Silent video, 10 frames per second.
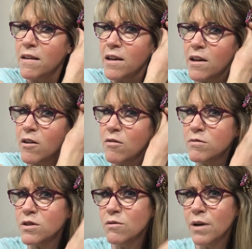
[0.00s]
you know,
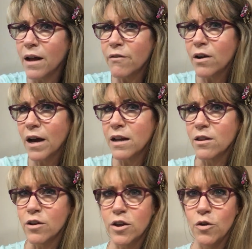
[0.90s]
do whatever kind of
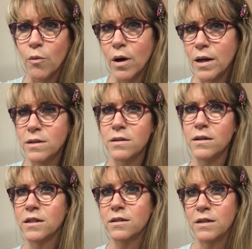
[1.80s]
look you want.
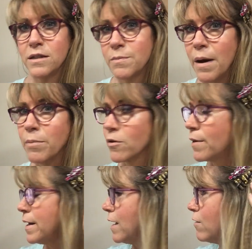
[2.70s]
It's popular
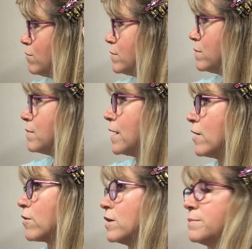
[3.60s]
right now. The
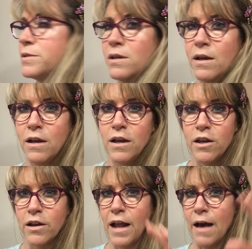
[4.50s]
hair clips.
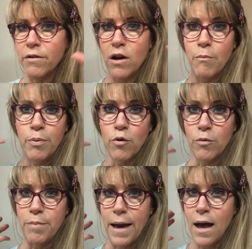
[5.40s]
You could have it
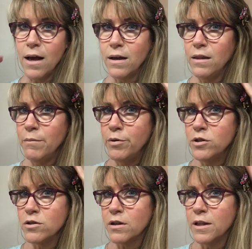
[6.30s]
pulled back and then
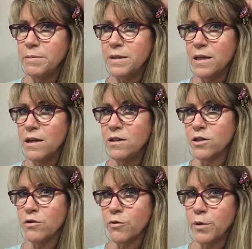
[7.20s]
put your clips in.
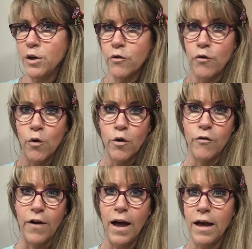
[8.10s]
Do 3 or 4 or
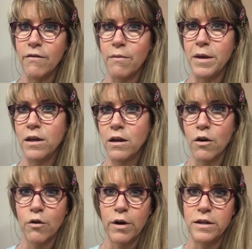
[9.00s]
5. I mean,
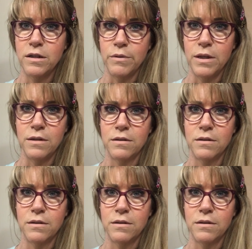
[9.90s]
go crazy with